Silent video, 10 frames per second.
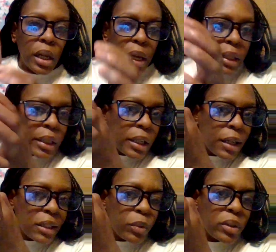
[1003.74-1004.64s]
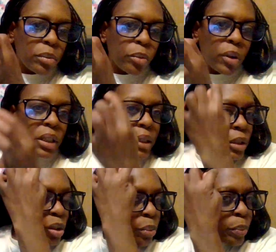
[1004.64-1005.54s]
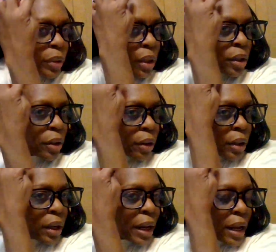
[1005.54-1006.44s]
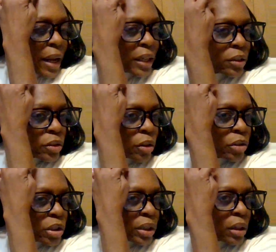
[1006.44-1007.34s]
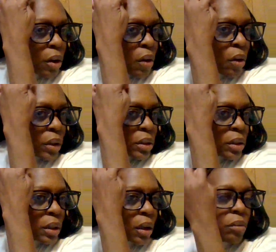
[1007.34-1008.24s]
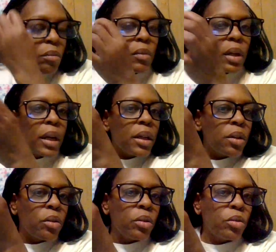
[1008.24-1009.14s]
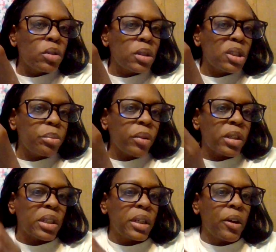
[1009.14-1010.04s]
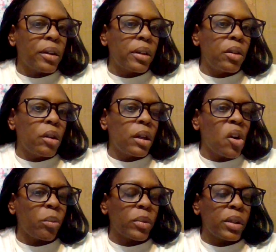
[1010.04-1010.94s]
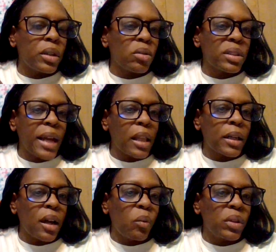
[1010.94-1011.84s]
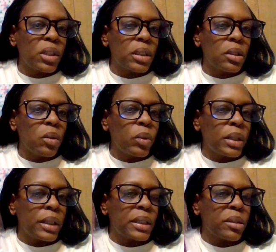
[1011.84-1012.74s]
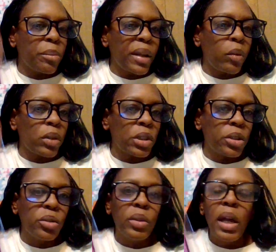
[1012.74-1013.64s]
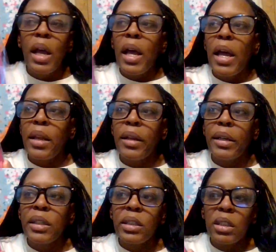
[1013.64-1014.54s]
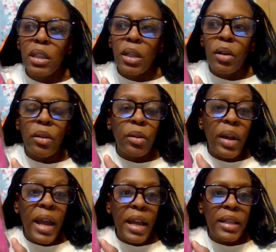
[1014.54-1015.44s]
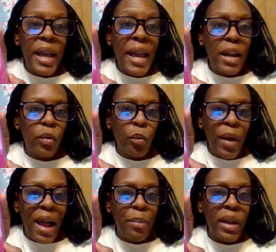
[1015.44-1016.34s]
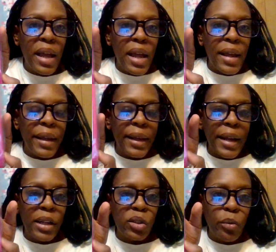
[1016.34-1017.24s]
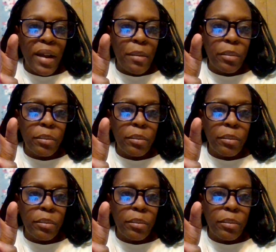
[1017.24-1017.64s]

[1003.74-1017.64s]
And then it comes with the brush that you put your edge control gel on, you know, and you use this brush here, and then you you know style it out with this little one, and it's a big one too. And then this is the the, the head wrap, X wrap